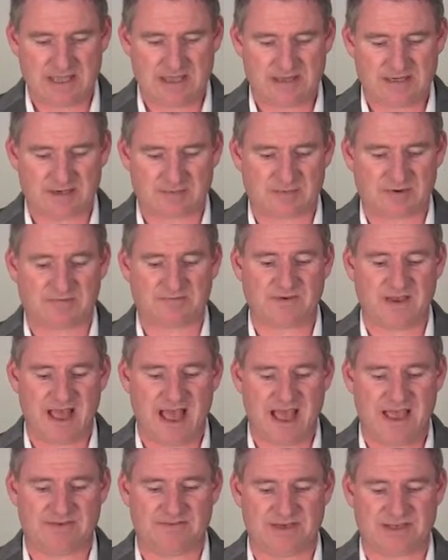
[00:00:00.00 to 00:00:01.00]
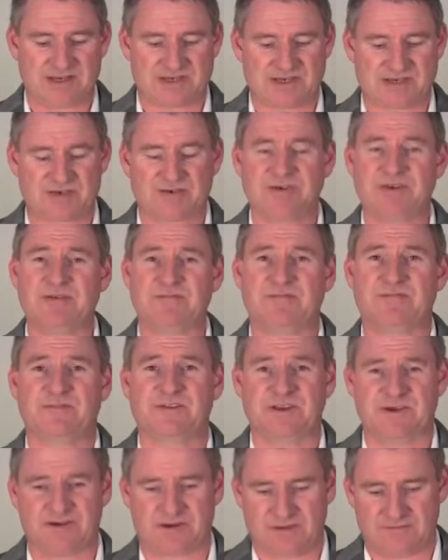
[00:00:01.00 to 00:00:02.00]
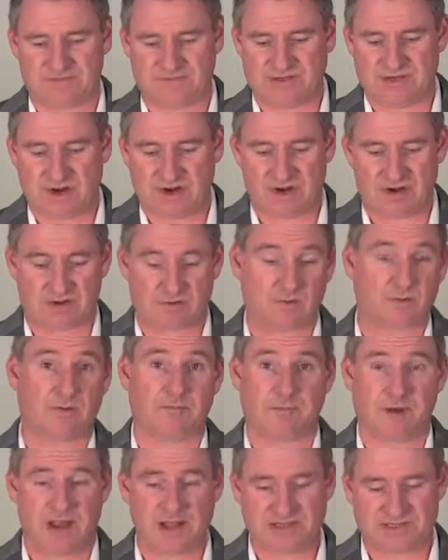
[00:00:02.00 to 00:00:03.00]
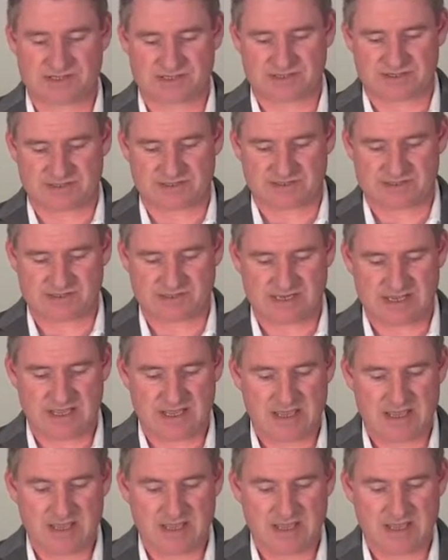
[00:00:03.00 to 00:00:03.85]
Number five, extreme fear of dark or monsters.